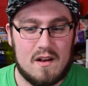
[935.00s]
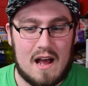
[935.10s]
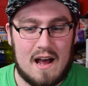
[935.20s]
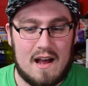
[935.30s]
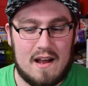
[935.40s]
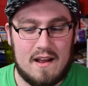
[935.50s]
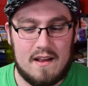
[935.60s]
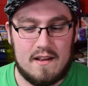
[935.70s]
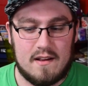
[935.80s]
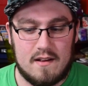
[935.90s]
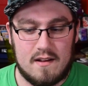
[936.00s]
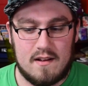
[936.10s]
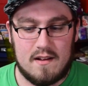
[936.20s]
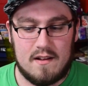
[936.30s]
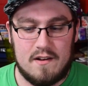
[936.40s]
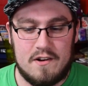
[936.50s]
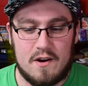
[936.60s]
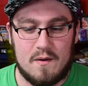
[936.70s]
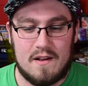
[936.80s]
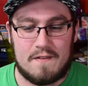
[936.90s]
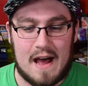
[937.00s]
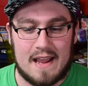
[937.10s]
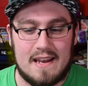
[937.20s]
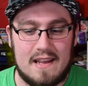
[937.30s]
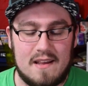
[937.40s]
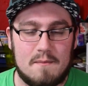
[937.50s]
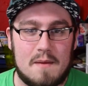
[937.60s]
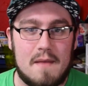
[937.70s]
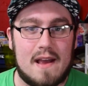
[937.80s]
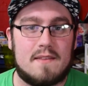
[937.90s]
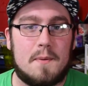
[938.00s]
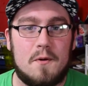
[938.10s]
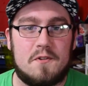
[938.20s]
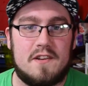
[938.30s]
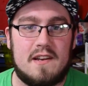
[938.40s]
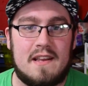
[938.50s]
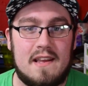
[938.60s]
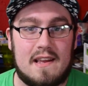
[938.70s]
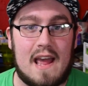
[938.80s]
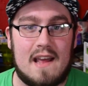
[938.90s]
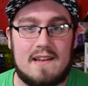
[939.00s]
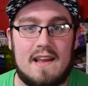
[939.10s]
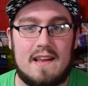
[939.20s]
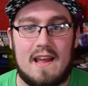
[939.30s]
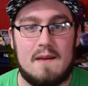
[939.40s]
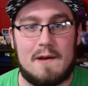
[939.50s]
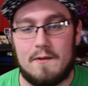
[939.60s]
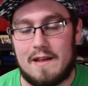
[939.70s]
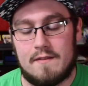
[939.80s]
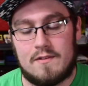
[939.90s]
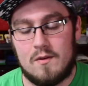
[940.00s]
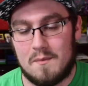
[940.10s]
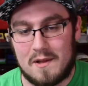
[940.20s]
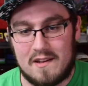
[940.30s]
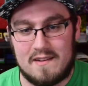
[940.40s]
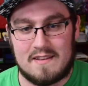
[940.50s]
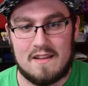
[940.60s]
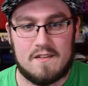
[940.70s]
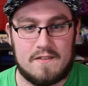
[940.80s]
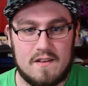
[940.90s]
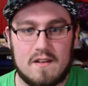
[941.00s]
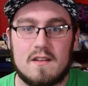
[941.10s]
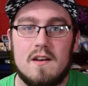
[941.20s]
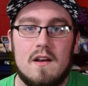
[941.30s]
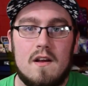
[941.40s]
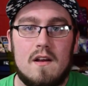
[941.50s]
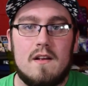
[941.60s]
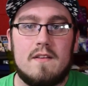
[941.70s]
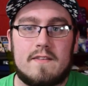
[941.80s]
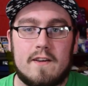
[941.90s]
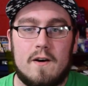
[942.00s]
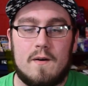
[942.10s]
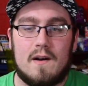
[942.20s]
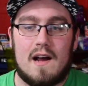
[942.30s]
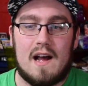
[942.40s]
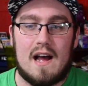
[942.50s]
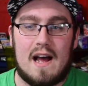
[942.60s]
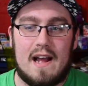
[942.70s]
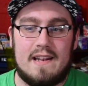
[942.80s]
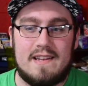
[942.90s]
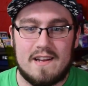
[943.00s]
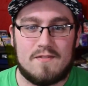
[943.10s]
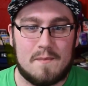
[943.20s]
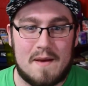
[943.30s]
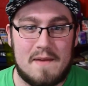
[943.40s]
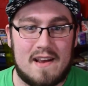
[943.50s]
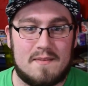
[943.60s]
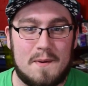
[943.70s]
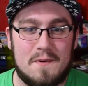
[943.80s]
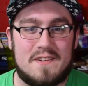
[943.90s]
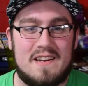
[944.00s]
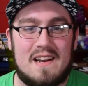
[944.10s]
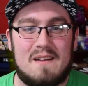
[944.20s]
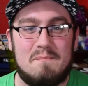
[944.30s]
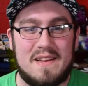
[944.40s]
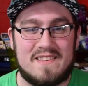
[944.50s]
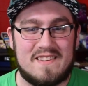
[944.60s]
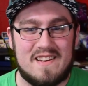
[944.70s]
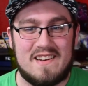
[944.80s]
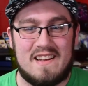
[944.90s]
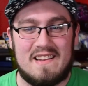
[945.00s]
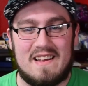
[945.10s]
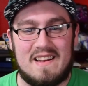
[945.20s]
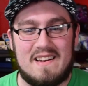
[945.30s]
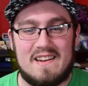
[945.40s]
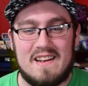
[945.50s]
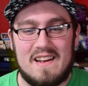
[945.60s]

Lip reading: I know if I can hit my max potion, he can't take game. I only have 2 abilities on the field, so I dig for my max potion, and I miss it, and then